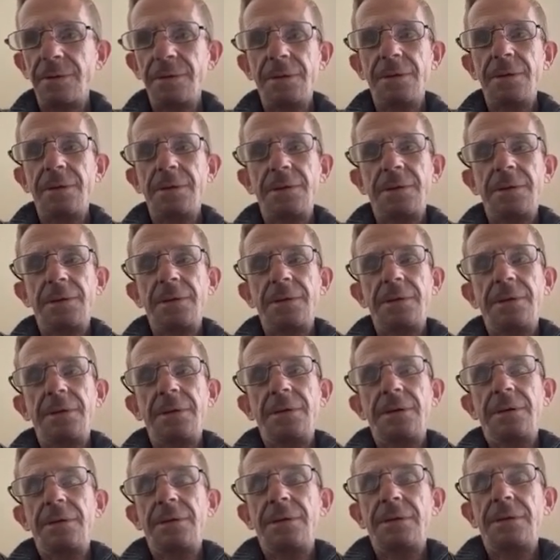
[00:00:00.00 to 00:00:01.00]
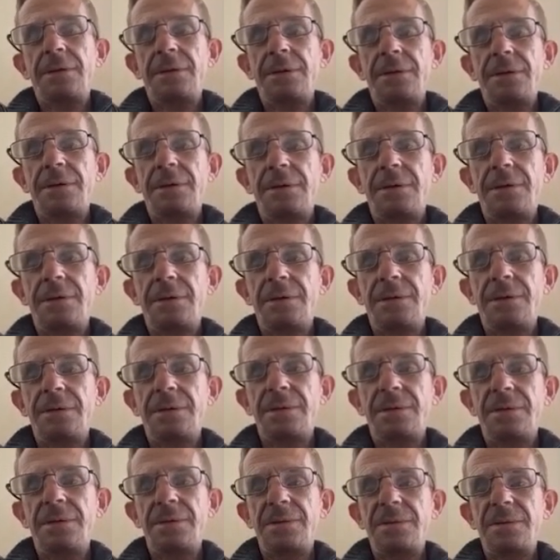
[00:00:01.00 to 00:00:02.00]

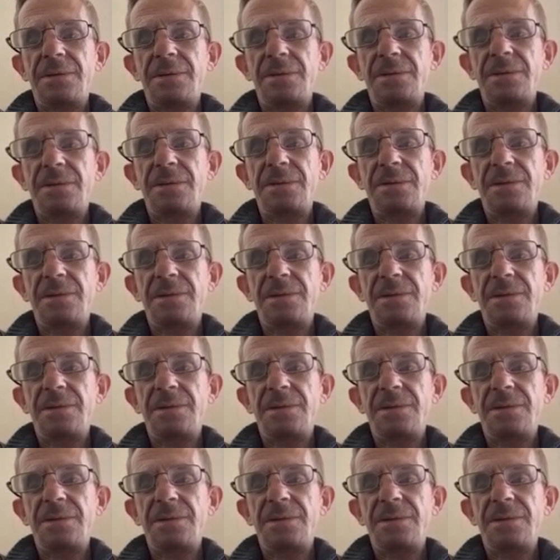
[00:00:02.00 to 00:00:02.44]
The person shown says nothing.